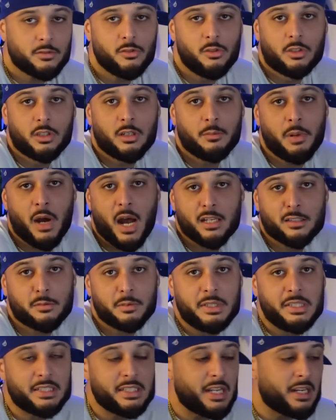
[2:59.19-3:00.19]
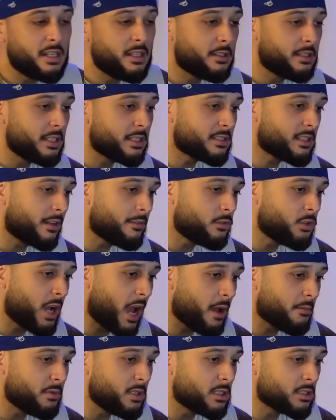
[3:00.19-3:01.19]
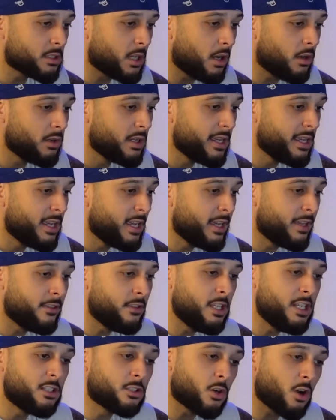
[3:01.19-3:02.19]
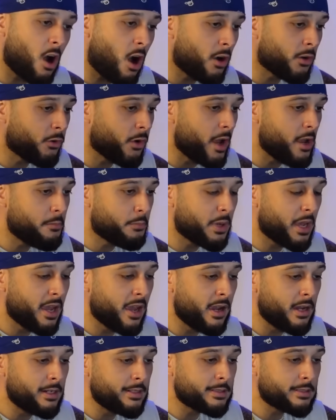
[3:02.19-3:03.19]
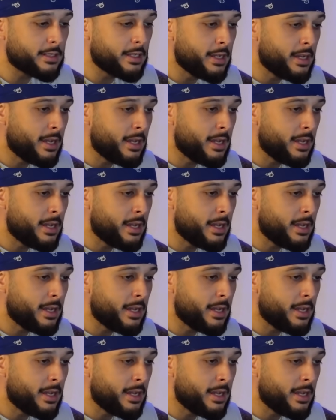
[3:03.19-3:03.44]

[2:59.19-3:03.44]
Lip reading: You could possibly see any of this stuff dropping. So these are all great pairs.